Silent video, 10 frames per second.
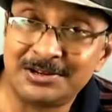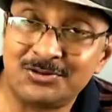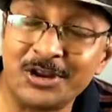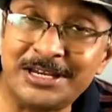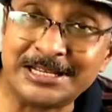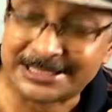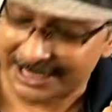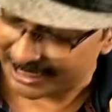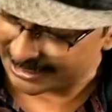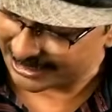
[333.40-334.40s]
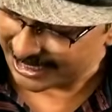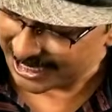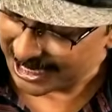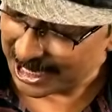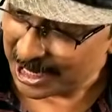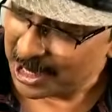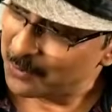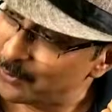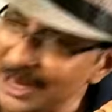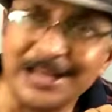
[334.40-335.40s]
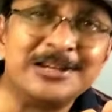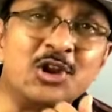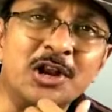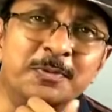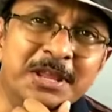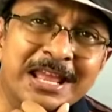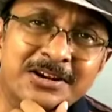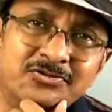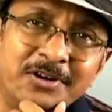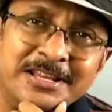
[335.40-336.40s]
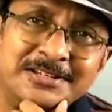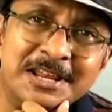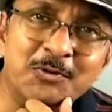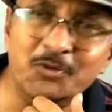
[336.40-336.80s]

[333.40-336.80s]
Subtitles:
26. Will it not be interesting?